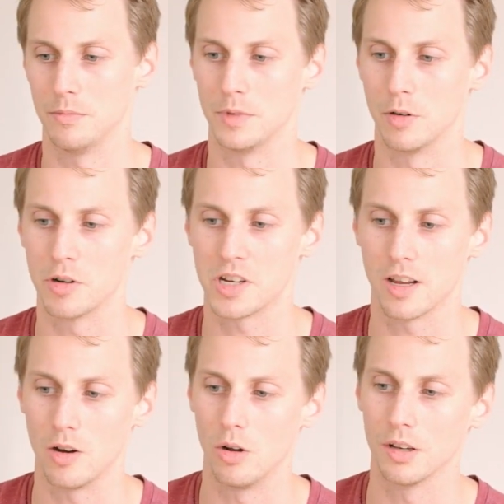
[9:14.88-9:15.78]
the
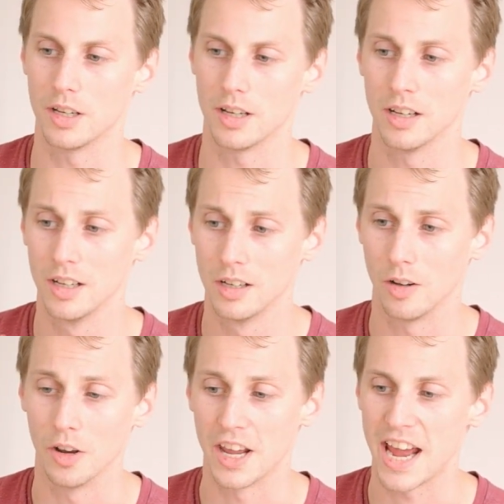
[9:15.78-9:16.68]
rosetta on
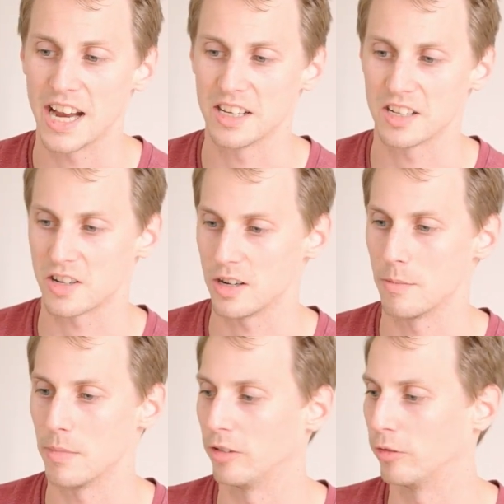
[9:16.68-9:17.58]
the head is
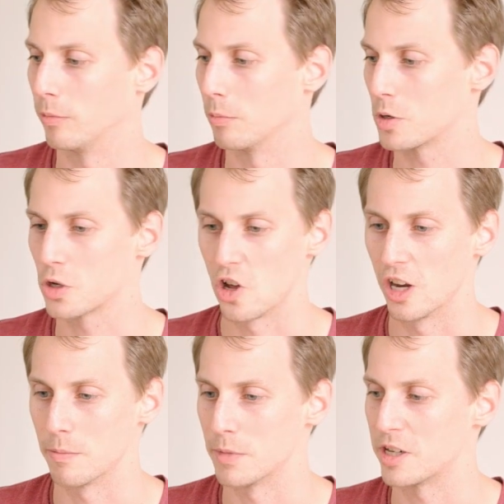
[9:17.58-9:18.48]
made from
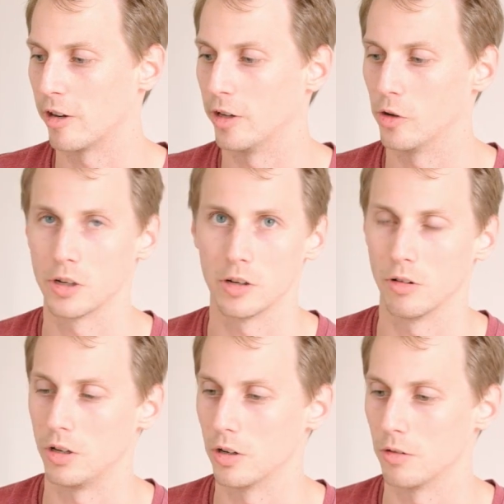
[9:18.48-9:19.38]
solid material.
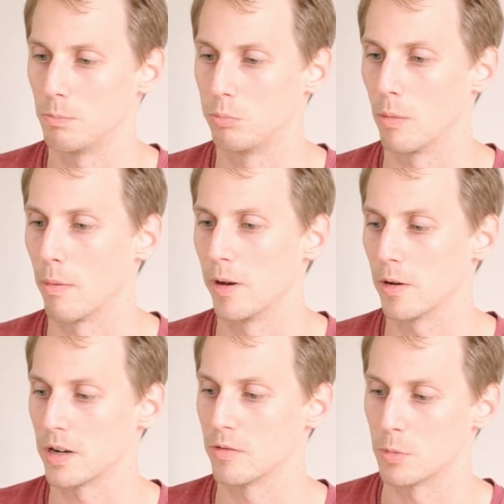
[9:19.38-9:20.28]
You're probably
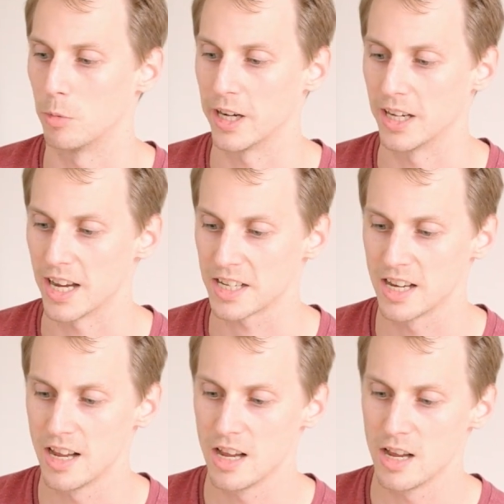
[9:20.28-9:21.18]
not going to break that.
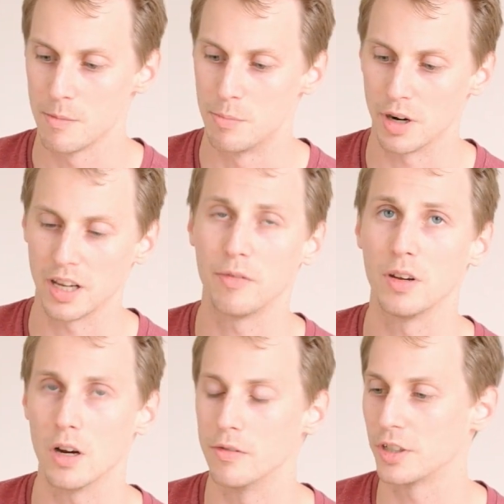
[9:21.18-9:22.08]
But if
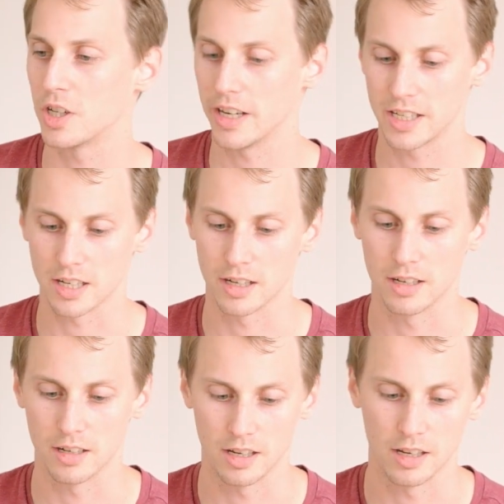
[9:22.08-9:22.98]
you over
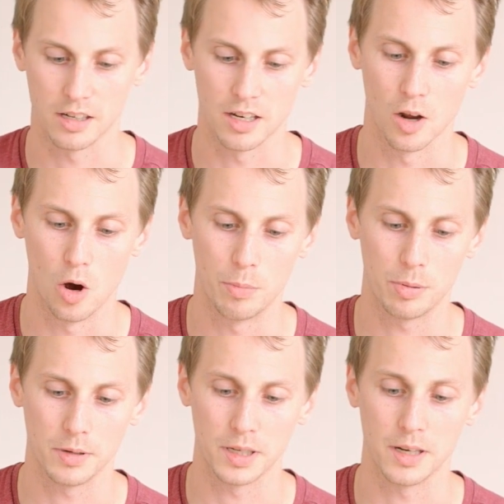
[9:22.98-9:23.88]
tighten the knob,
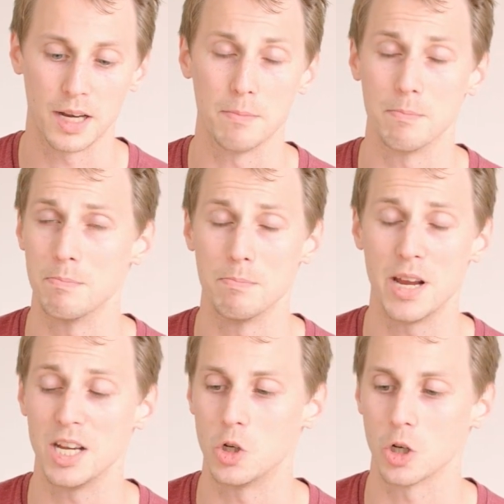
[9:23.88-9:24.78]
it
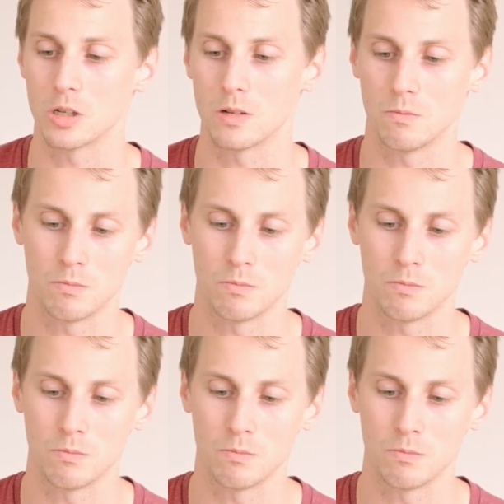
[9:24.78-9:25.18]
may just